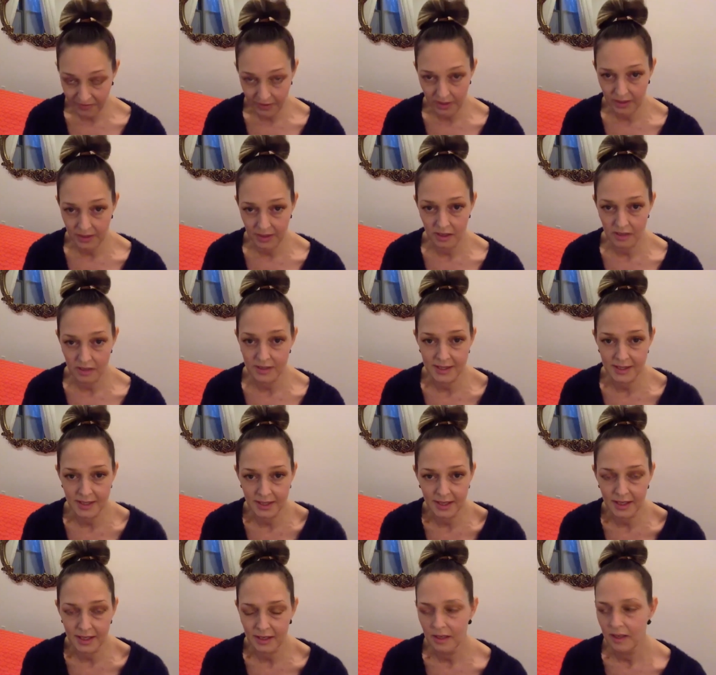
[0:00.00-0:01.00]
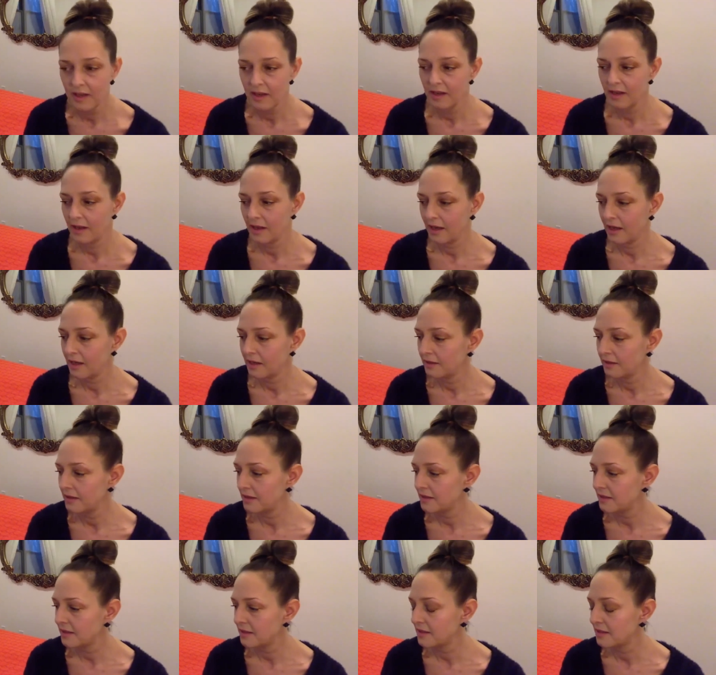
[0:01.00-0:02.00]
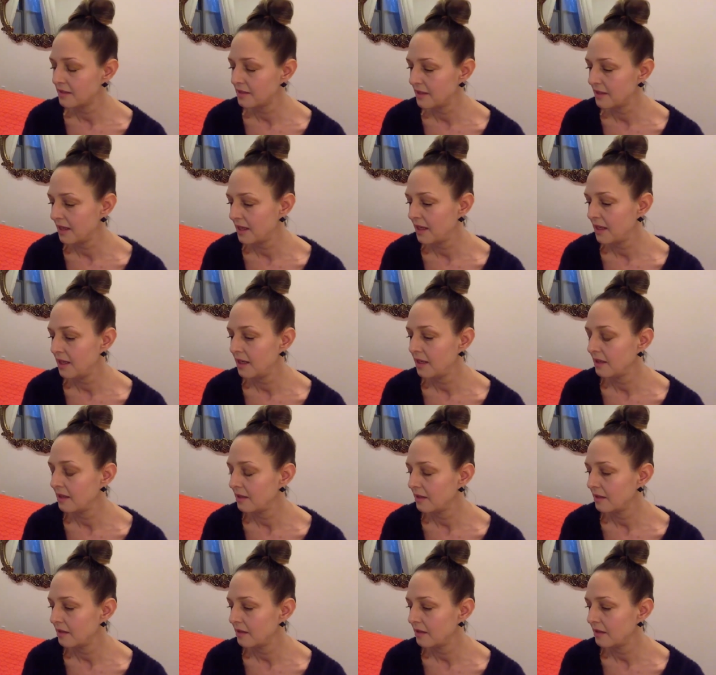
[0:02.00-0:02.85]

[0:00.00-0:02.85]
very young city, and it's a city